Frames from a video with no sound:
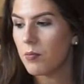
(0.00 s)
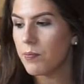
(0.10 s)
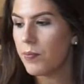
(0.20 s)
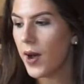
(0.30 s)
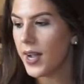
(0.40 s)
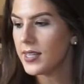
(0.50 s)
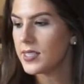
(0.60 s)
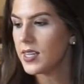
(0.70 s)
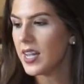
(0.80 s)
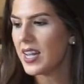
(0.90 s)

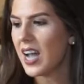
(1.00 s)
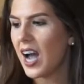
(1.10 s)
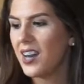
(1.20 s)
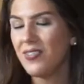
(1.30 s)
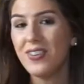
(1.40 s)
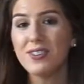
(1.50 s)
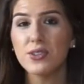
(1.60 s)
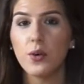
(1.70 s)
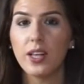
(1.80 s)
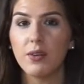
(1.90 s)
But it kind of
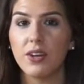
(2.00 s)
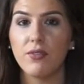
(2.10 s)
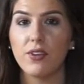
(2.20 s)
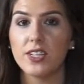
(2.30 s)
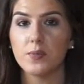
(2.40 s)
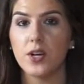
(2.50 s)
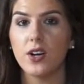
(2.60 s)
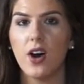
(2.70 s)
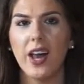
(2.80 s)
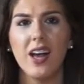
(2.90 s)
feels oily when you first put it
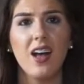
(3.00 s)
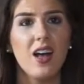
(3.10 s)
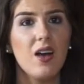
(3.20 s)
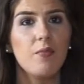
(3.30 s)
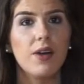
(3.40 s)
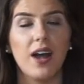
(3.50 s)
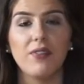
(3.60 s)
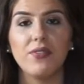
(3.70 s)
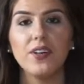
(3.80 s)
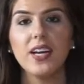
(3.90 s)
on, but I
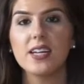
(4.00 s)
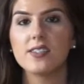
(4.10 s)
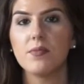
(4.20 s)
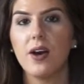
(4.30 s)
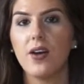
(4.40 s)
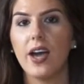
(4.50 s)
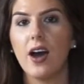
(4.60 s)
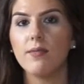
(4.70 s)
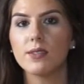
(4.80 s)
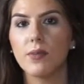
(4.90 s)
feel like somehow it
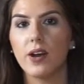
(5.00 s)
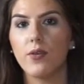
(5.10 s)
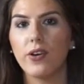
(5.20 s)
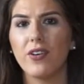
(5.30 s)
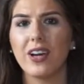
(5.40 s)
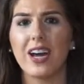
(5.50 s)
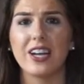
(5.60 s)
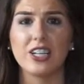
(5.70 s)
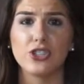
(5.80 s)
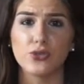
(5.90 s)
helped my oil and kind
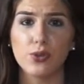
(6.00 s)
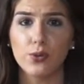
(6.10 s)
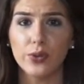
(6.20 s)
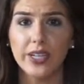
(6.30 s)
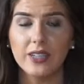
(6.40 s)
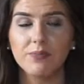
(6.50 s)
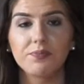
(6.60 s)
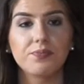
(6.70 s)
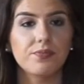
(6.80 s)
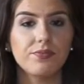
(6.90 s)
of controlled it.
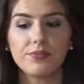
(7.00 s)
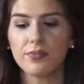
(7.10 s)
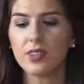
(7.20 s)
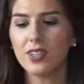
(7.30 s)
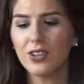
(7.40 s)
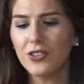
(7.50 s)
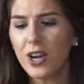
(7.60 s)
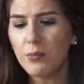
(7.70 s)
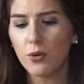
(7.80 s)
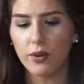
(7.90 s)

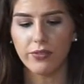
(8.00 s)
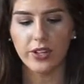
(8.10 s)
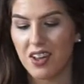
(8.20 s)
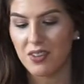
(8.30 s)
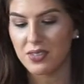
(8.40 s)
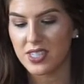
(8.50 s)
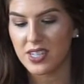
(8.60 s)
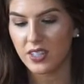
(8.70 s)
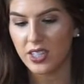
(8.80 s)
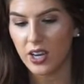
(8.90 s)
Great pore filler,
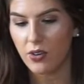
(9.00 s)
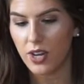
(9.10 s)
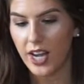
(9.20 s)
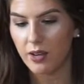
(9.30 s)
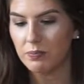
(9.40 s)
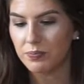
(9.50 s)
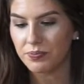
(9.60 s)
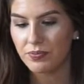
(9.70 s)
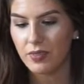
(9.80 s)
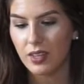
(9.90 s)
silicone-y.
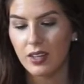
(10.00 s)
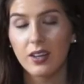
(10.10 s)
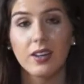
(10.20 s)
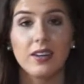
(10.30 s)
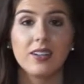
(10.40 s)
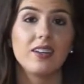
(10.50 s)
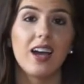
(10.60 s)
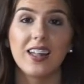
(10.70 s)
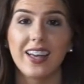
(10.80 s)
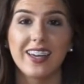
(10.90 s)

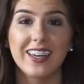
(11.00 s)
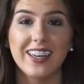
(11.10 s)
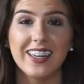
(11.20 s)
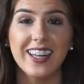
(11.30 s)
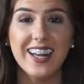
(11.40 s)
I like it.